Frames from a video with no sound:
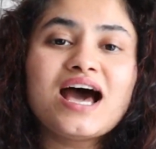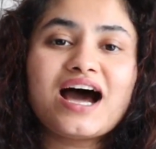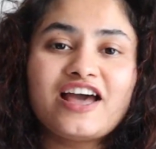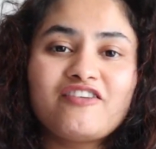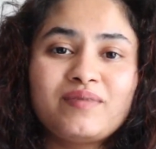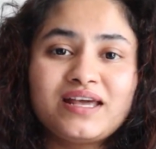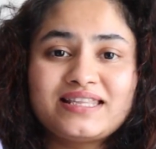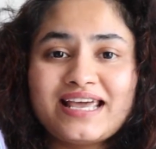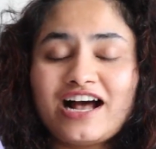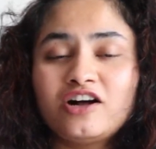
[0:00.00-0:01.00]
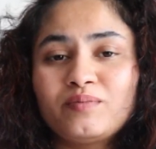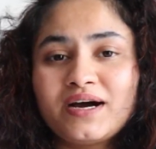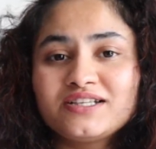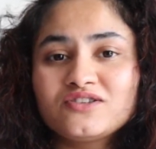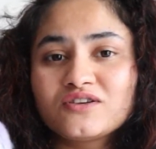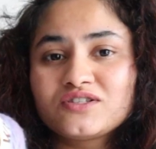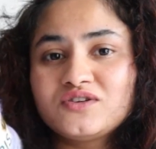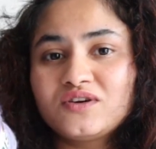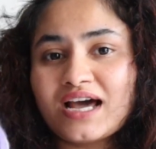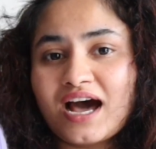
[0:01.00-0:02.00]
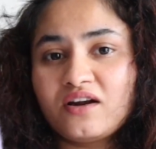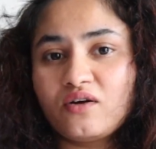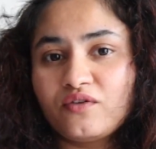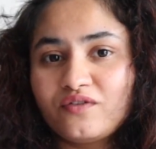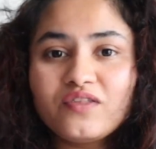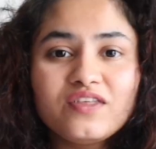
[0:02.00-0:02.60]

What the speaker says: I have made the alpine dog snow out of